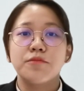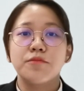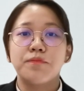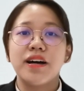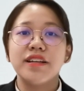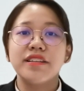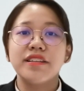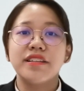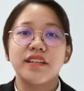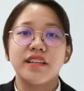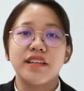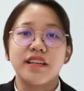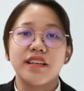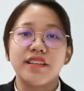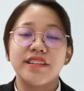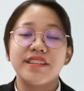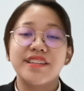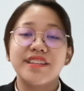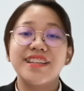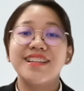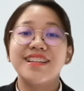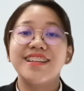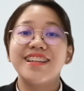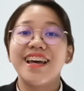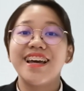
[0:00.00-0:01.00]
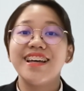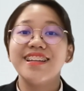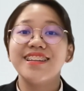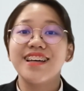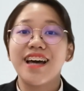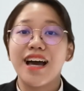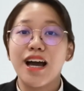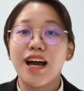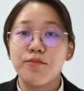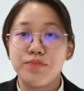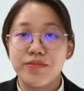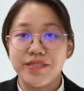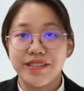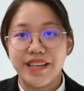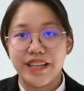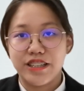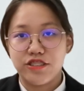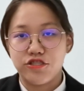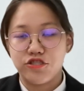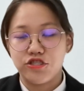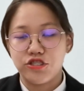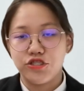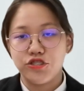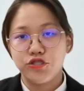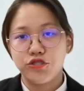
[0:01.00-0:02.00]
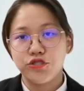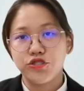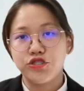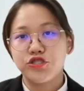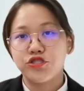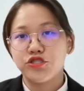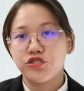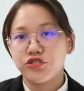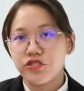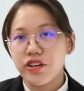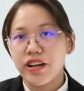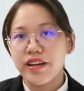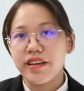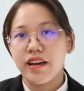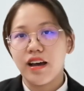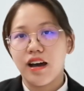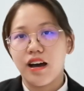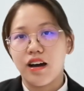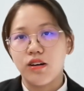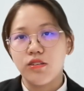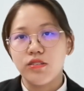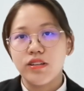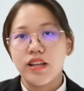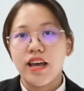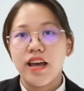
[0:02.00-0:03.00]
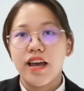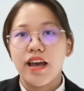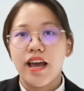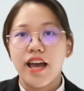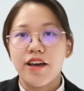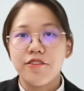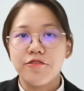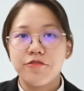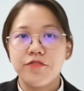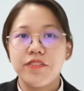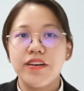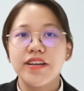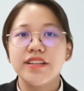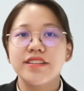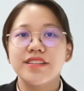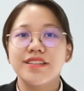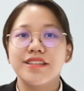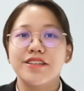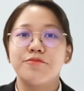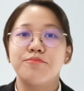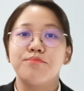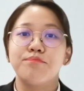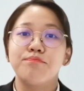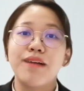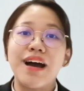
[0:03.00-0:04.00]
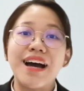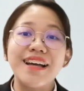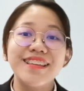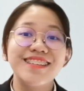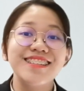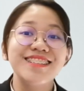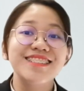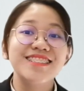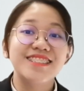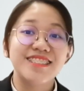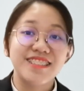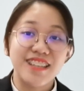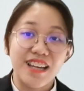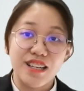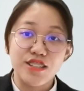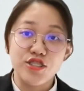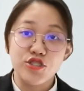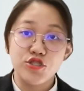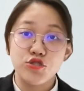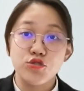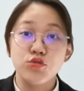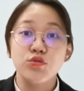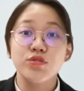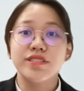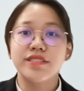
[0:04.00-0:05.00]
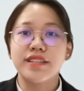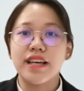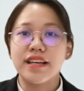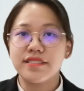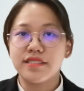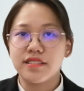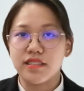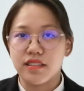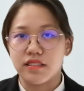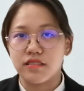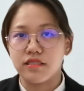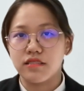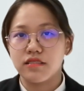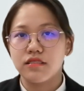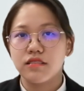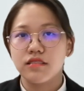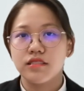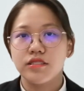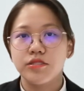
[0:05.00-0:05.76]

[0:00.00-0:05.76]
the party delayed the applications to strike out, affect the party's chance to succeed.